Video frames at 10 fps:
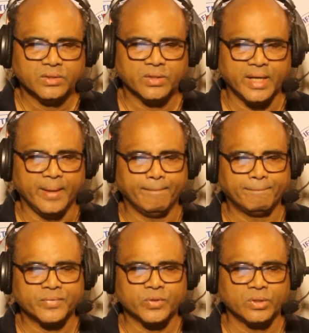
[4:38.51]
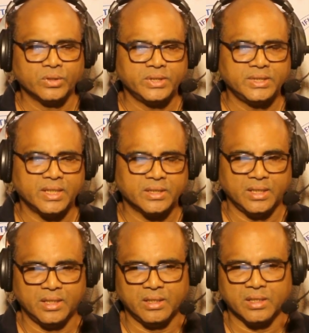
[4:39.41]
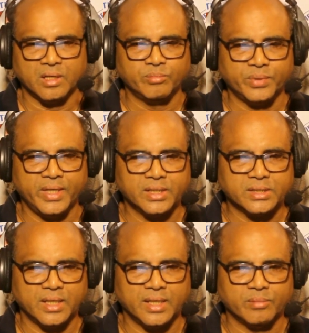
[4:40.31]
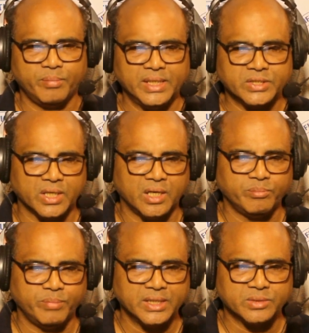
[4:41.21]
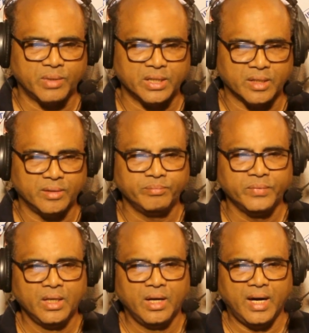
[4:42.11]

Okay, so these are the components like base top, base bottom